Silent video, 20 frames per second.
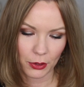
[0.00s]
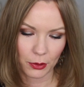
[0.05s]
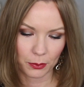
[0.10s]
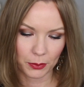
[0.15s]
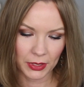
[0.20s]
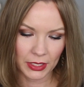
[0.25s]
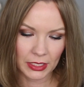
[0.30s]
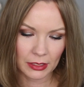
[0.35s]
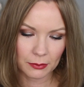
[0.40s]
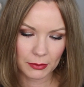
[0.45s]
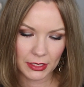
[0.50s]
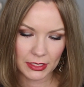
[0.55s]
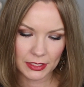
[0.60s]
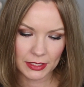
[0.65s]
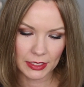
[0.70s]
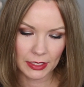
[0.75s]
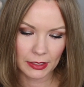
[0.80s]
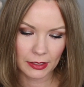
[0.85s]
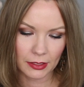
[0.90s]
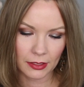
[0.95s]
They're
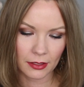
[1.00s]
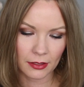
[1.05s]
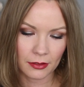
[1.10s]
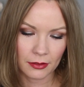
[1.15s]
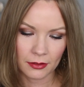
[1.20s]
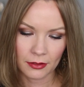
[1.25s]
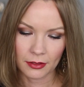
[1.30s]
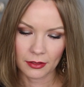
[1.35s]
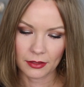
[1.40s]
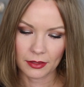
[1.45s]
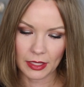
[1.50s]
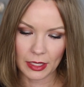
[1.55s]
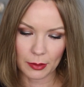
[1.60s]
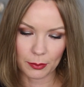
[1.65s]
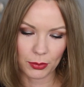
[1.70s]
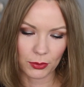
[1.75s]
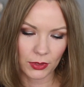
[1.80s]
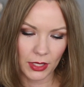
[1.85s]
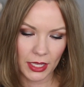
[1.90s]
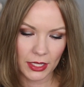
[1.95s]
pigmented,
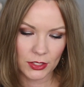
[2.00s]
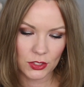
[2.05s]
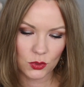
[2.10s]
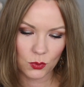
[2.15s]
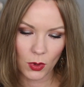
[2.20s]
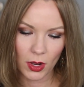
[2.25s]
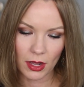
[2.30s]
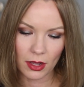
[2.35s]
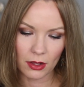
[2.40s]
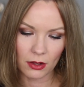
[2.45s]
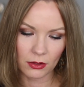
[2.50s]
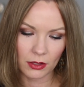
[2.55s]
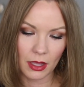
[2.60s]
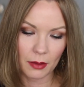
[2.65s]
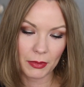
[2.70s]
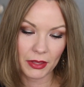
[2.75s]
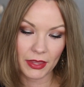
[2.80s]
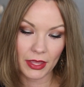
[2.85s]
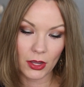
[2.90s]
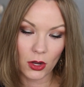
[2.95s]
they blend well.
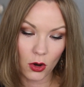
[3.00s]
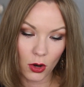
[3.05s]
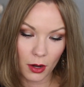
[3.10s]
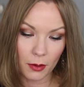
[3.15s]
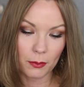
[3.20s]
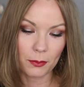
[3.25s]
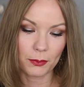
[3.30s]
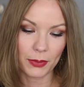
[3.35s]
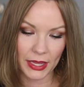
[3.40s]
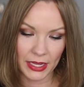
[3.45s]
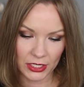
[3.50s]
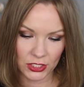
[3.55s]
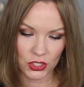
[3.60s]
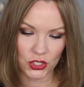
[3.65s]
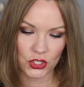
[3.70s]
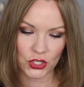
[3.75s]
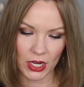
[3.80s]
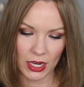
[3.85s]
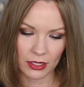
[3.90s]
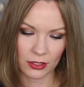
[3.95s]
I mean, they are
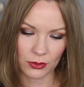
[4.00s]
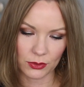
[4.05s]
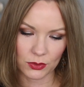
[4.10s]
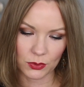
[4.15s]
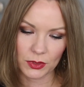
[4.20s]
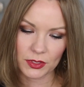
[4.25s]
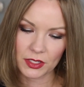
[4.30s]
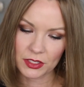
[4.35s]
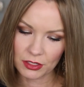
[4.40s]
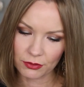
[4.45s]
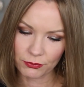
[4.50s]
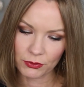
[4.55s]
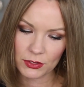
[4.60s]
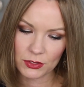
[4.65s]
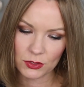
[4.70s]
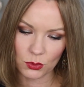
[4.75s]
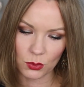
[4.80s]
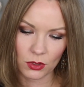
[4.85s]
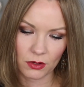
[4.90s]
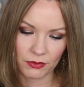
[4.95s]
baked shadows, so it's a
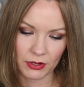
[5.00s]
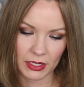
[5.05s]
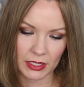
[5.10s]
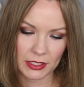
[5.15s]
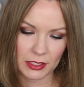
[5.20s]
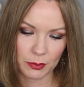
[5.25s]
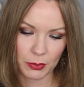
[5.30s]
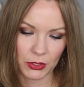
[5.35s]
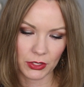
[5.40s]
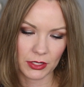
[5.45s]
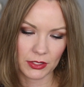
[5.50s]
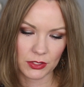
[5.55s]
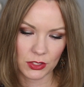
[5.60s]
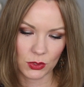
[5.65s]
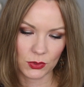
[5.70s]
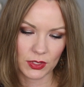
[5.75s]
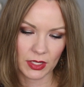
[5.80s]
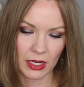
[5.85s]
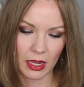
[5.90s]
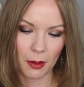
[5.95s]
different sort of an experience
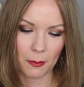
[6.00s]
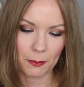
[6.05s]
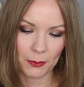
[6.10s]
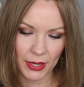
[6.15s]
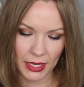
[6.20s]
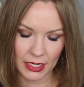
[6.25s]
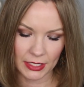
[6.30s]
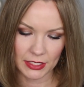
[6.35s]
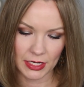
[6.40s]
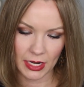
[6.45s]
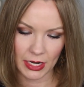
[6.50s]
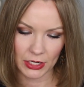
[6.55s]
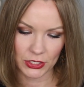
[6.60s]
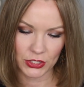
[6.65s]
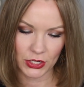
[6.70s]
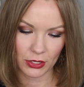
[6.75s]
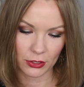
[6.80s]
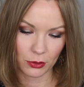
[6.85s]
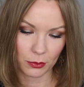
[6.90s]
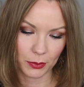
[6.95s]
using a baked
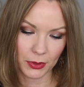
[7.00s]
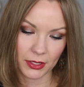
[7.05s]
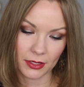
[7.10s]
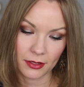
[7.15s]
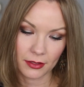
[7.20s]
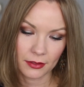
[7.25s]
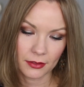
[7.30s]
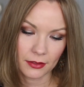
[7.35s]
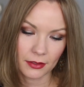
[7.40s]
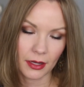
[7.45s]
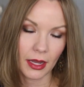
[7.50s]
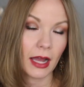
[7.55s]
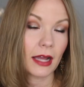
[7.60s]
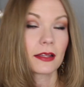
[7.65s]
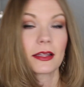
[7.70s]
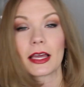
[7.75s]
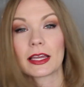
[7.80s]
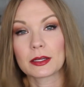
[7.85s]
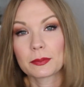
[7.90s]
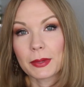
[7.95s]
eyeshadow, but
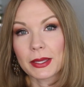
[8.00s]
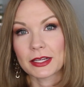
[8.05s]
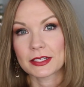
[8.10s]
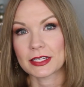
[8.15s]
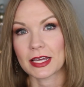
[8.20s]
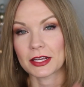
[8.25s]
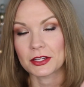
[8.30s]
I like baked